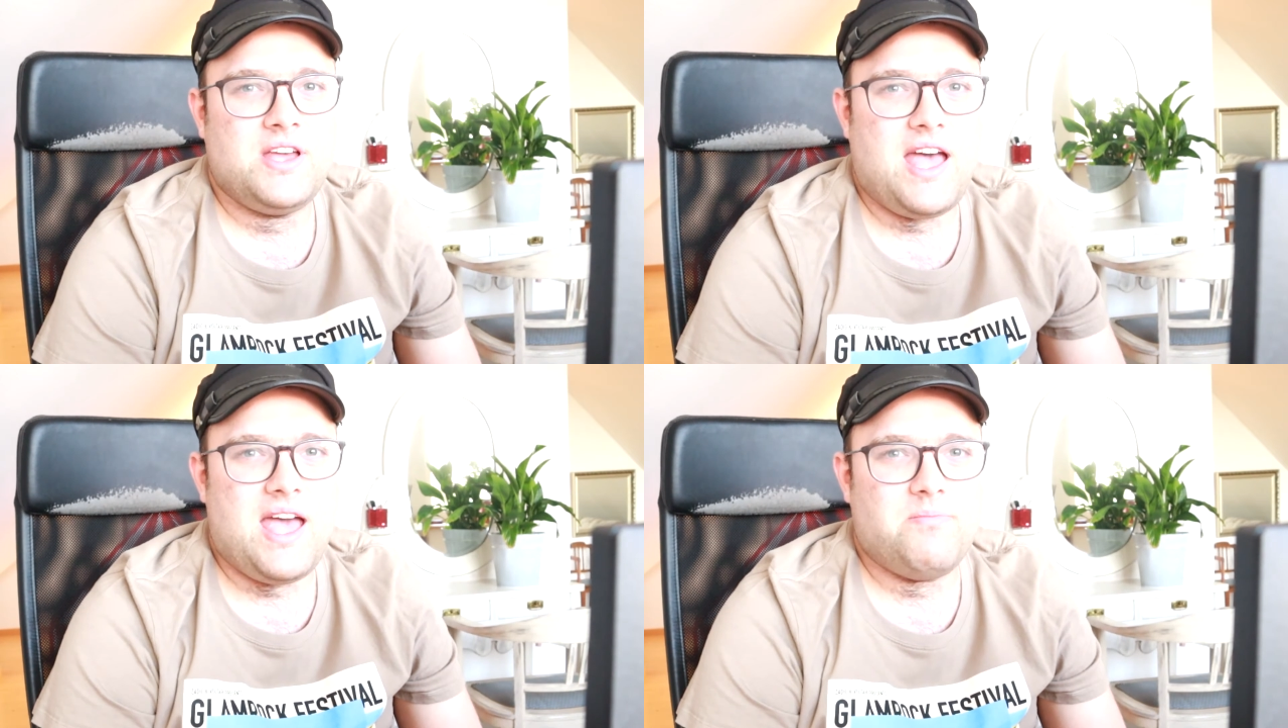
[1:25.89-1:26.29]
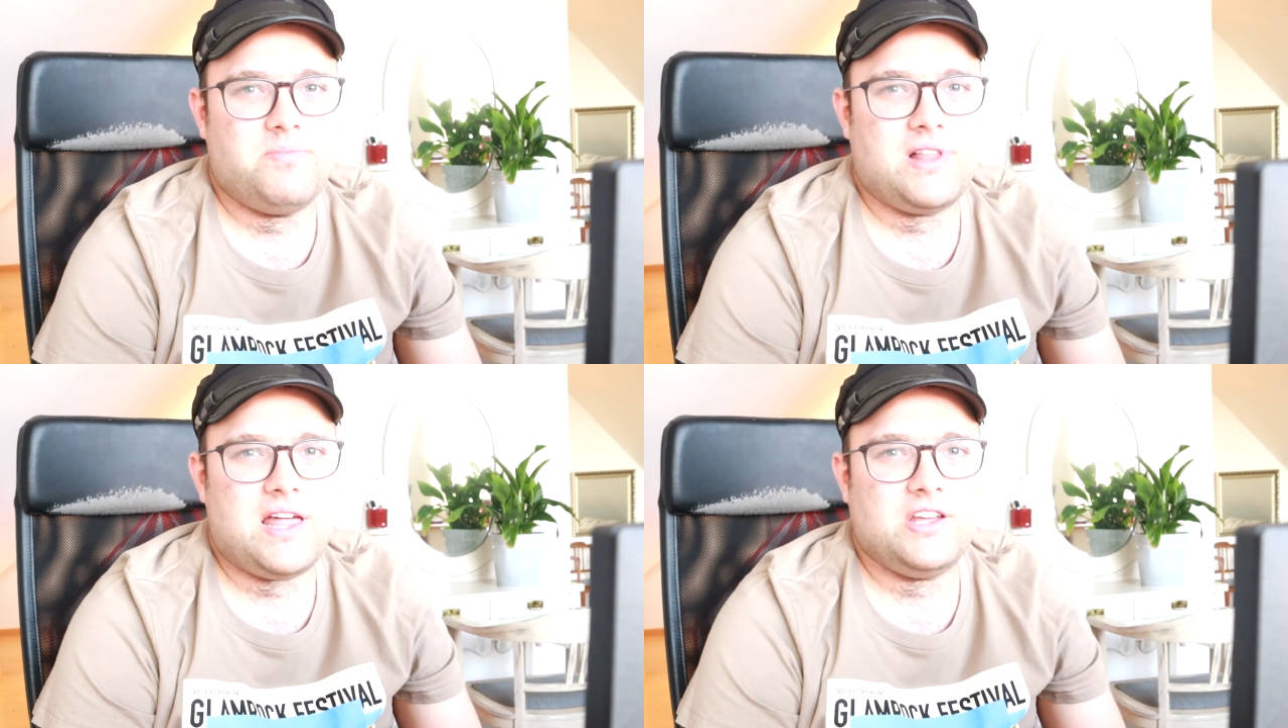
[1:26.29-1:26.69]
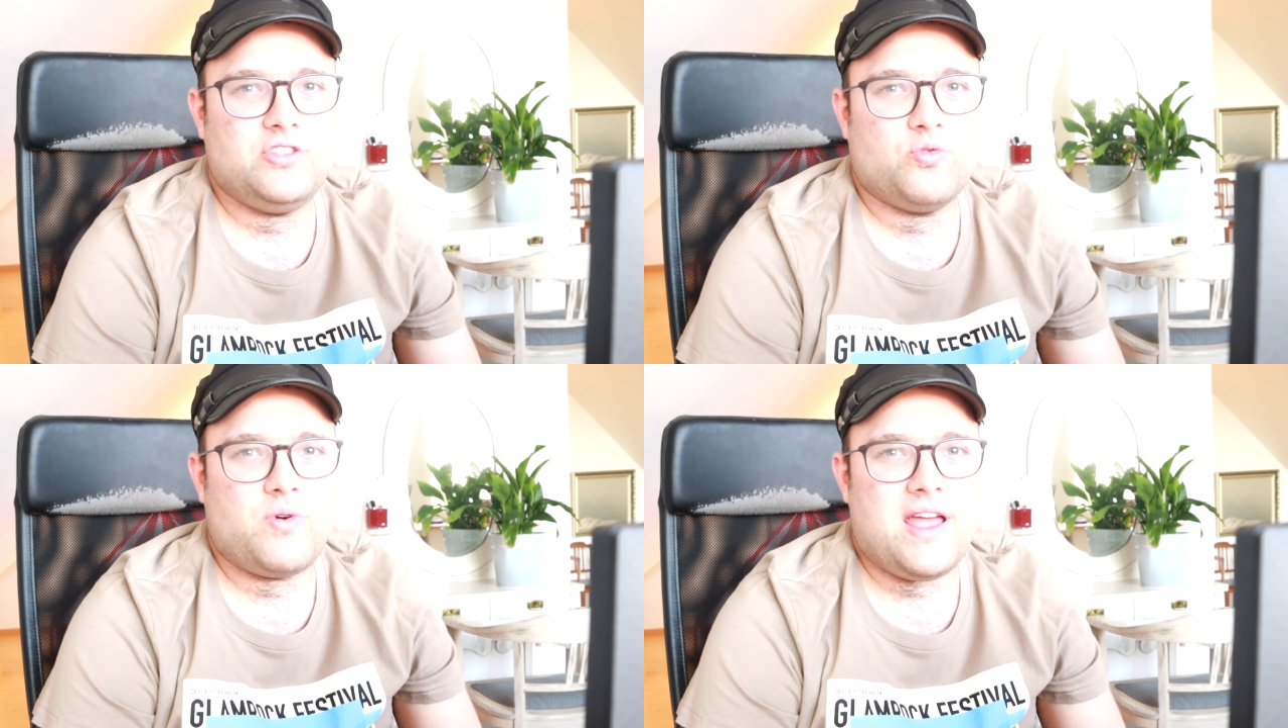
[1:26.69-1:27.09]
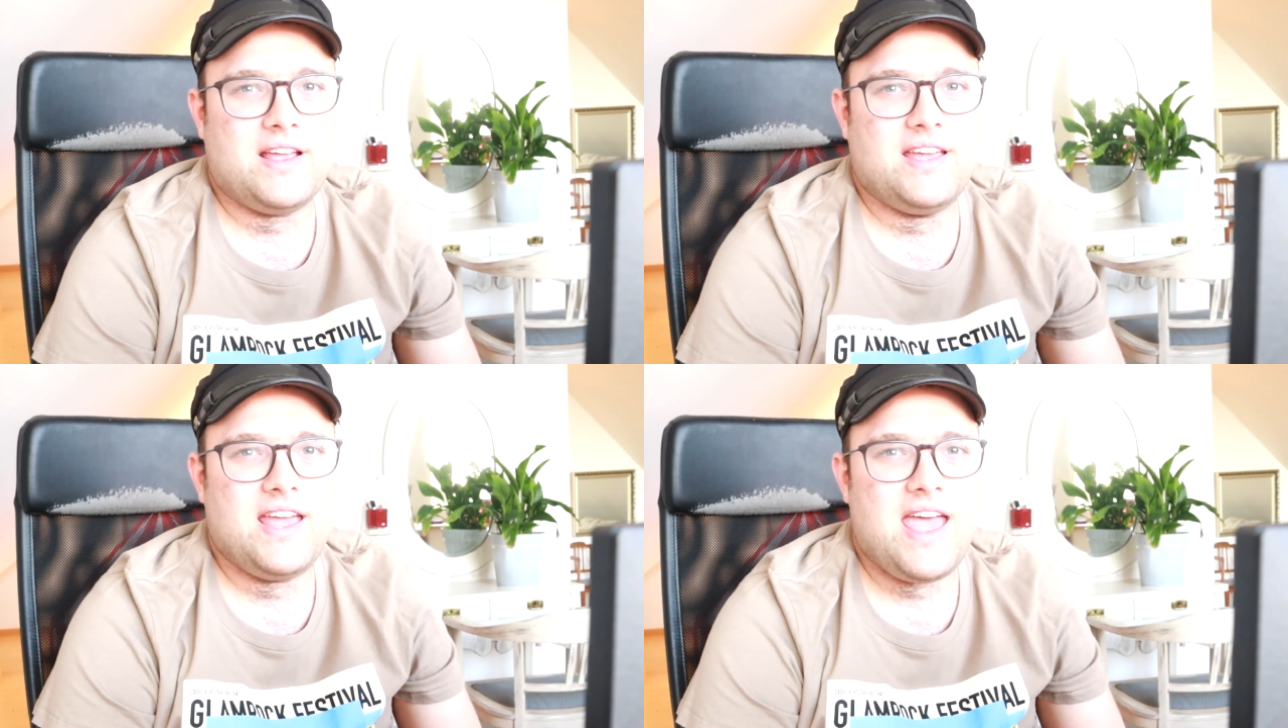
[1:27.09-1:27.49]
I'm planning to
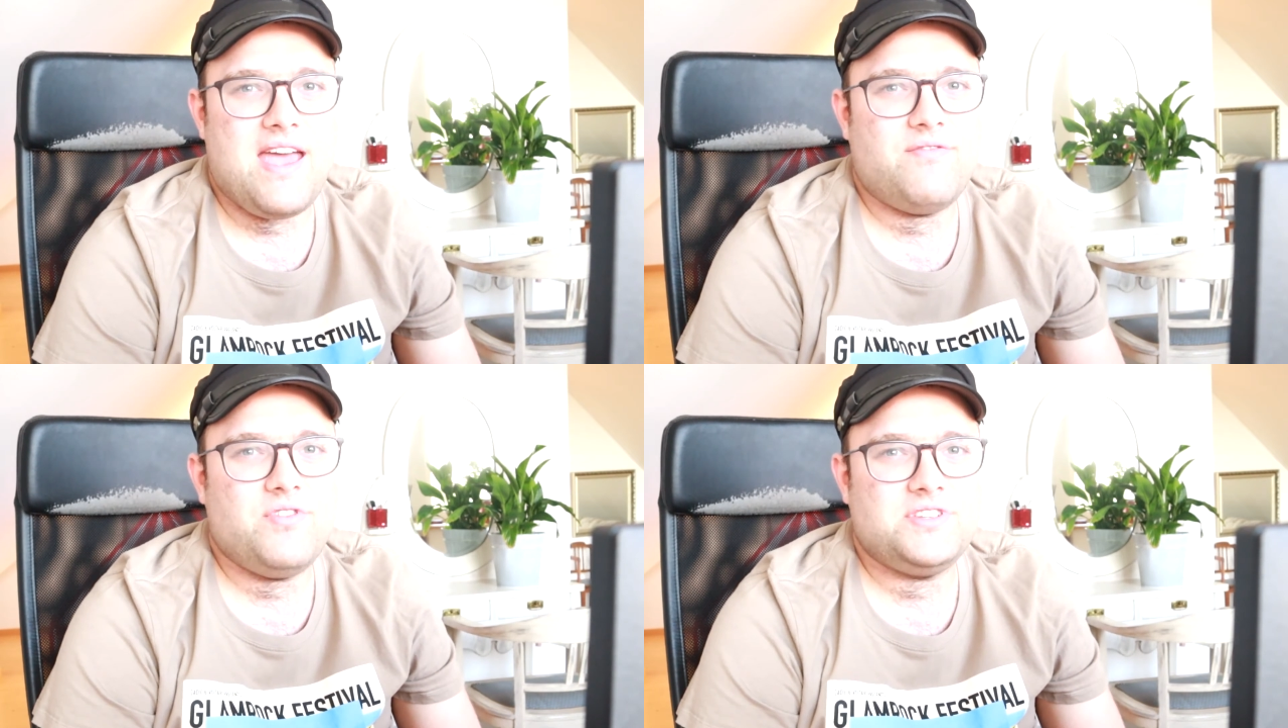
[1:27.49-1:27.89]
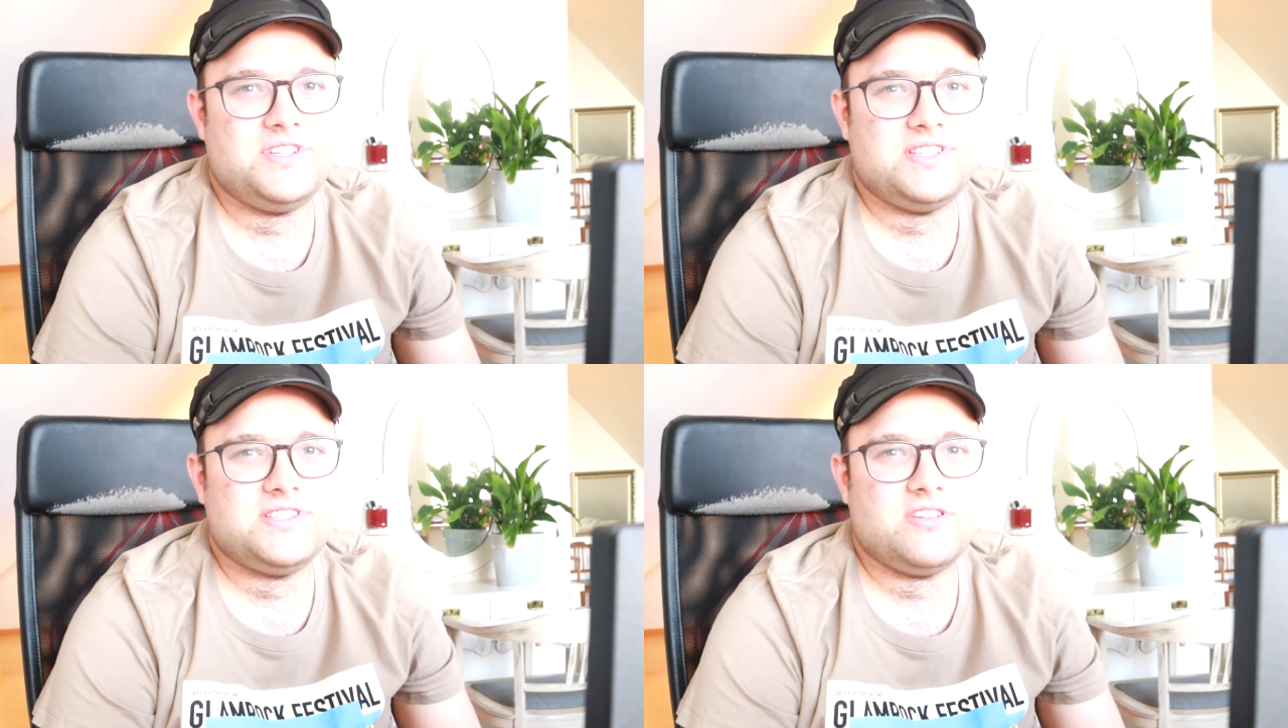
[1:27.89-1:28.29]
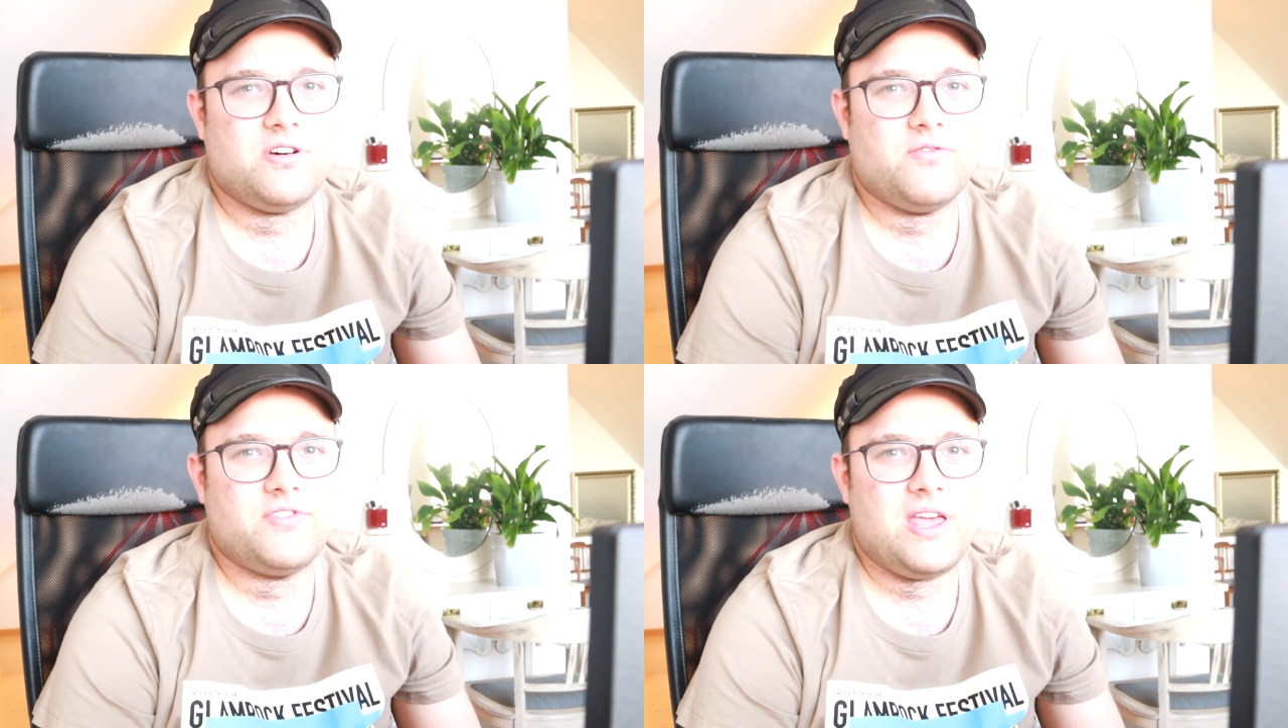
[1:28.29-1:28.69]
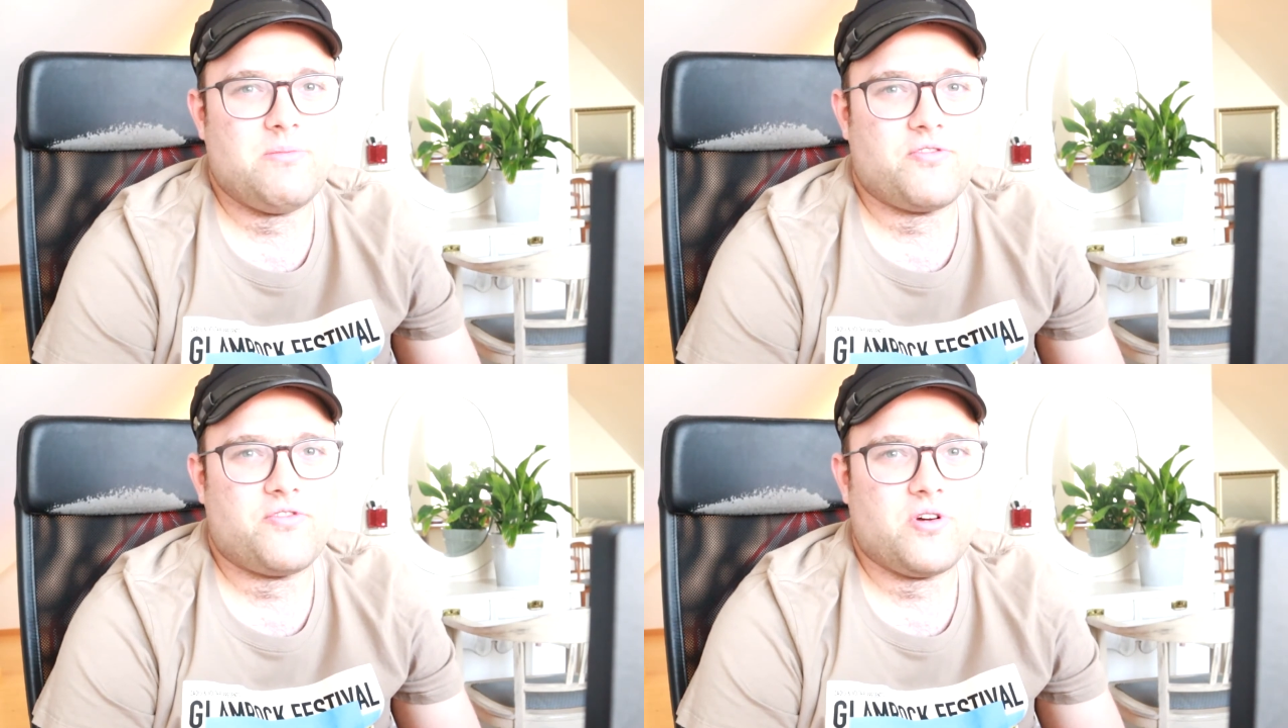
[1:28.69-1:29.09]
rank every season of Game
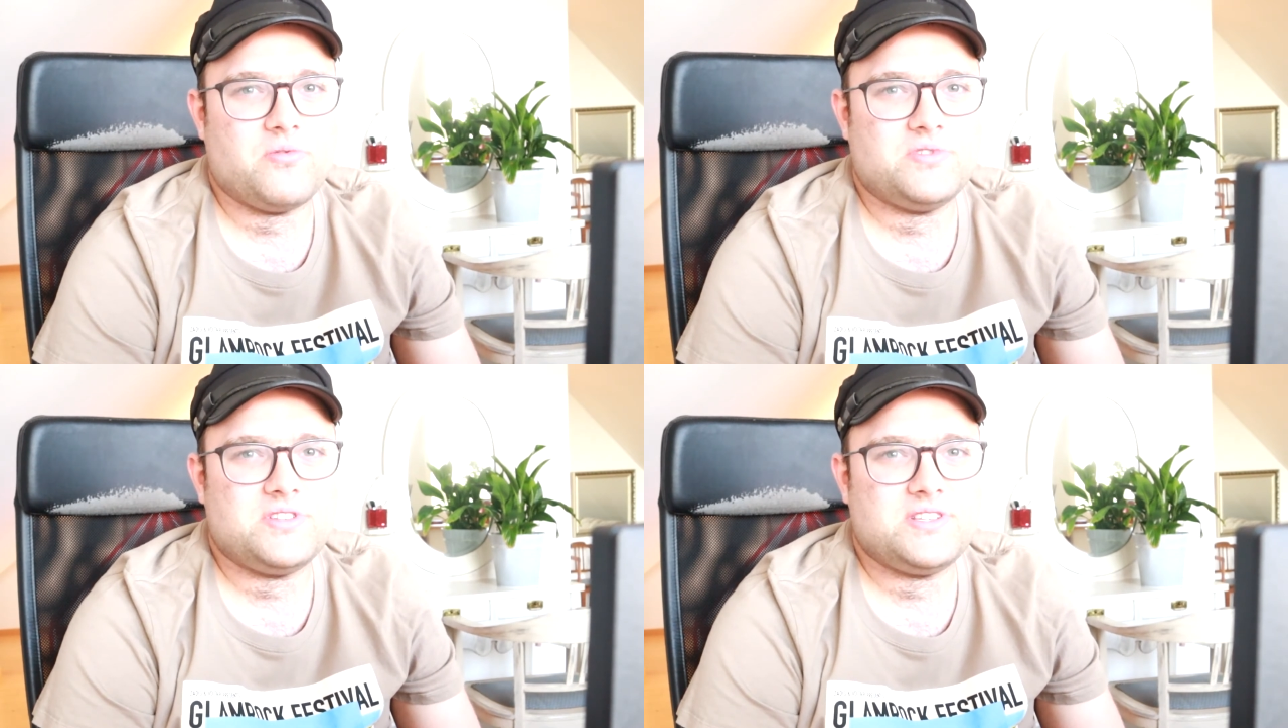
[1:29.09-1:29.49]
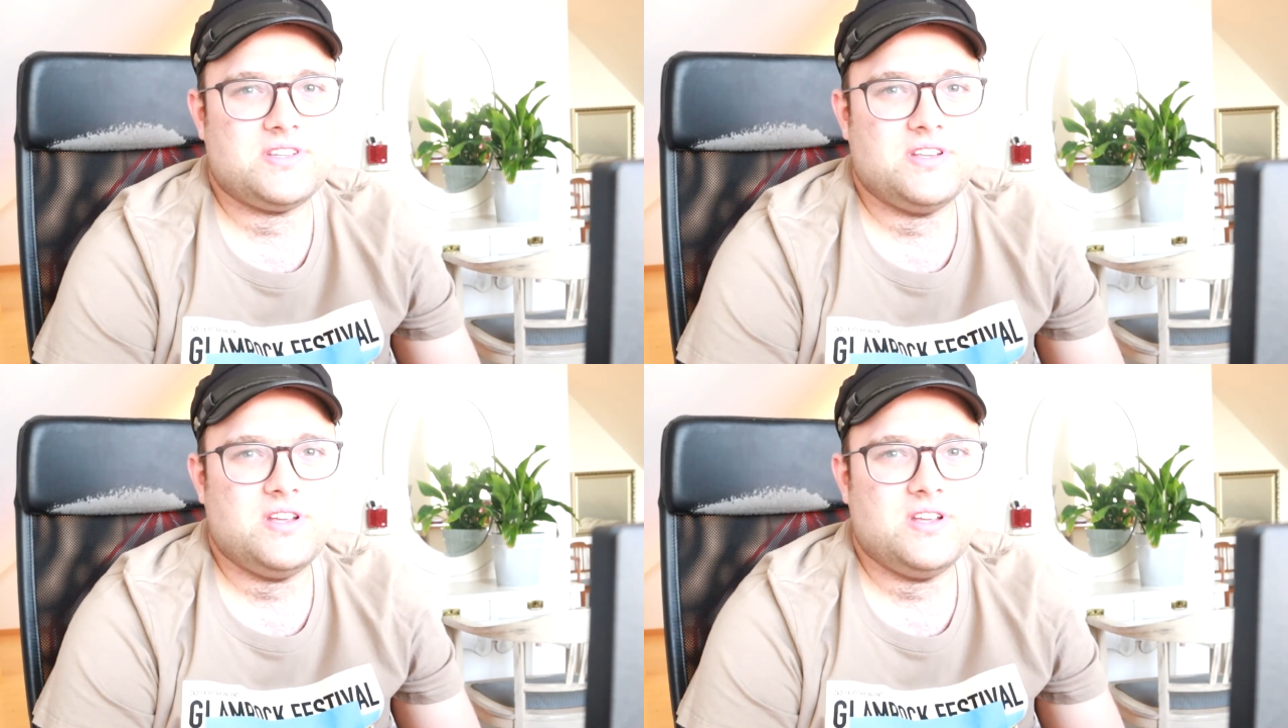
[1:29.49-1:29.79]
of Thrones.